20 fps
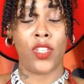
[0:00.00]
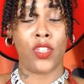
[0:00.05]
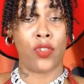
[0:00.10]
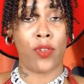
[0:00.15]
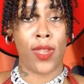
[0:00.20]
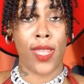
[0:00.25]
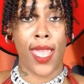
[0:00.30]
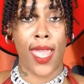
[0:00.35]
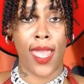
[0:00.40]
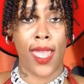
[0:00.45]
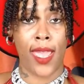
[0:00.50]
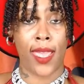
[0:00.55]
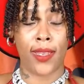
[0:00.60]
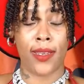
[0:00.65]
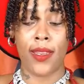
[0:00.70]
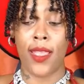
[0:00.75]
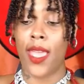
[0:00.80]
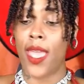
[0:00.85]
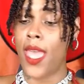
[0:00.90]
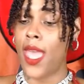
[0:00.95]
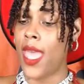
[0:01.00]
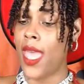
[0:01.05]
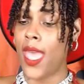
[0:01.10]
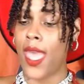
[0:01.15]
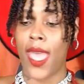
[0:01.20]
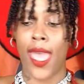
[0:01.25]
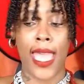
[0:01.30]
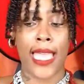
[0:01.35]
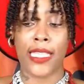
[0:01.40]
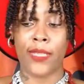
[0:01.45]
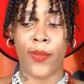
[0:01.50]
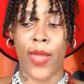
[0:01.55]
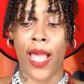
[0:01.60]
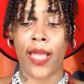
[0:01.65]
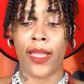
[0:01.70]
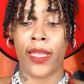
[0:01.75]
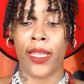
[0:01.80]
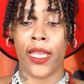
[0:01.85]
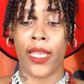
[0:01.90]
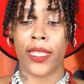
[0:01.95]
Trian hates
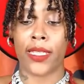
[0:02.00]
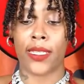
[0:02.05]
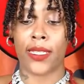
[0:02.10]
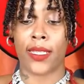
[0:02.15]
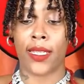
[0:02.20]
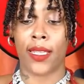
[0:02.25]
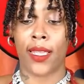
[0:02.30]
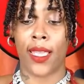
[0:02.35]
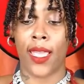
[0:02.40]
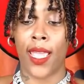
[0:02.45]
my guts,